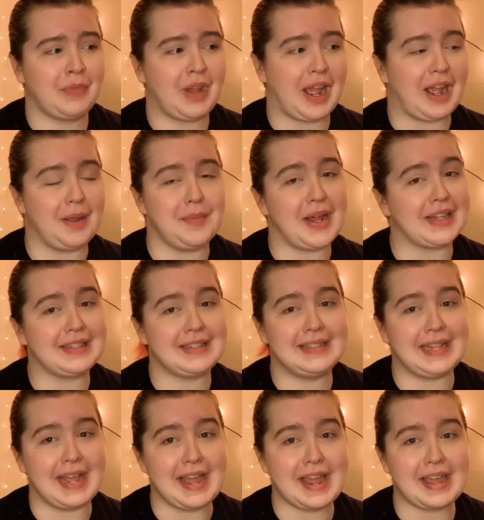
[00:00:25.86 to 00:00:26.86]
I'm not
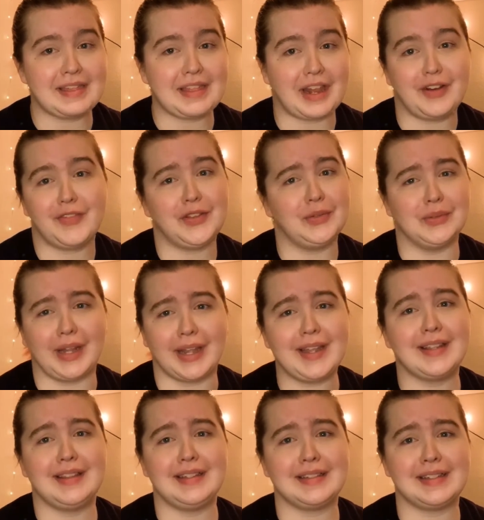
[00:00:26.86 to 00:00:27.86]
saying that if you
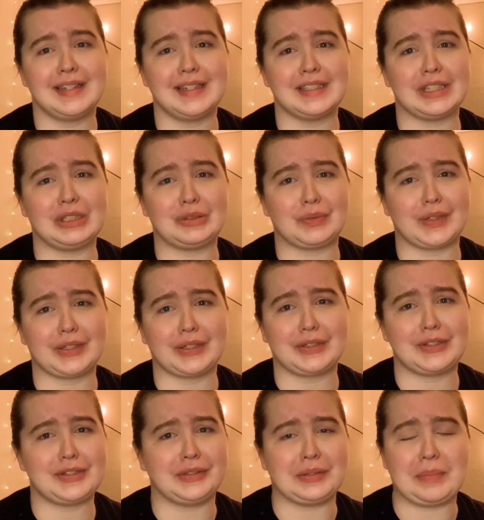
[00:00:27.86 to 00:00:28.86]
like these things in
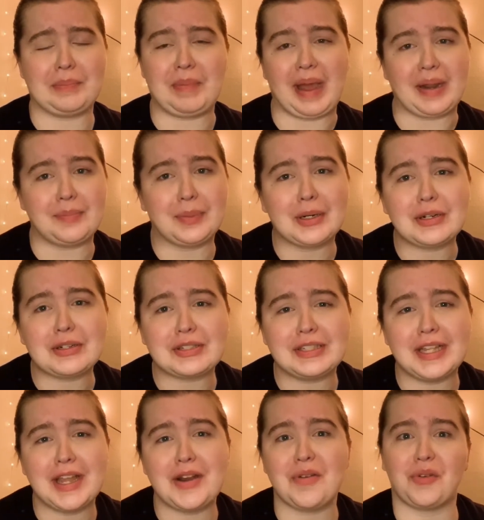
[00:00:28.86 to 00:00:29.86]
thrillers, you're a bad
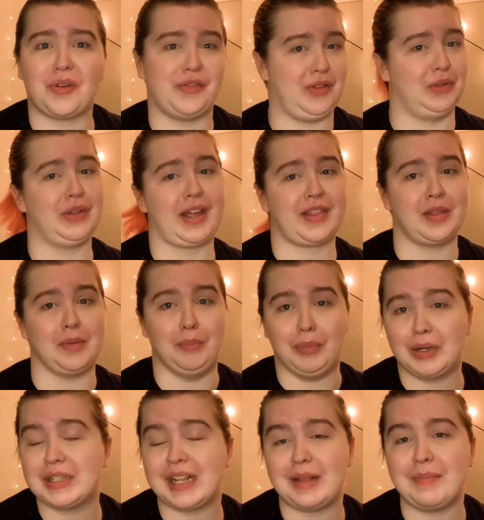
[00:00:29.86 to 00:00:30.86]
person, or if you like the
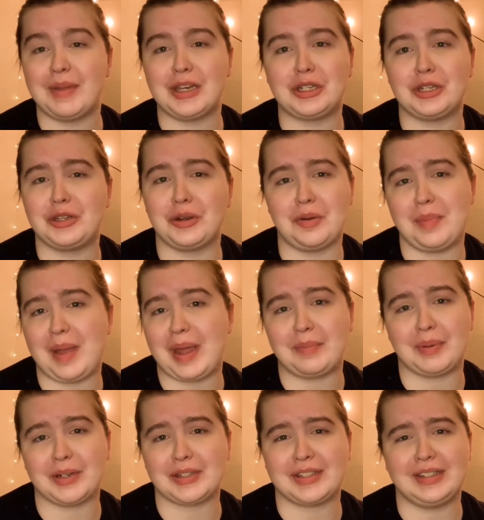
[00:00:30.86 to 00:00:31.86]
books I mention, you're a bad
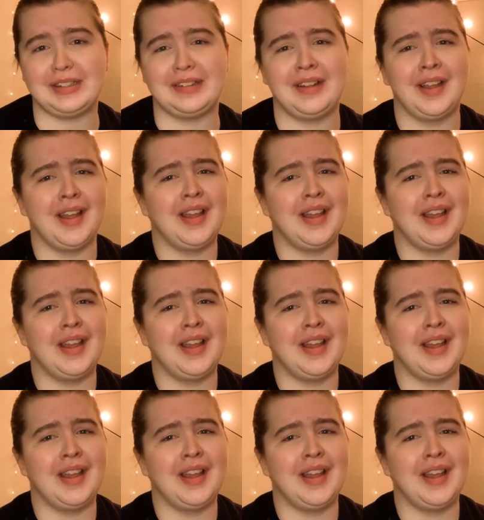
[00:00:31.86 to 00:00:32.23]
person.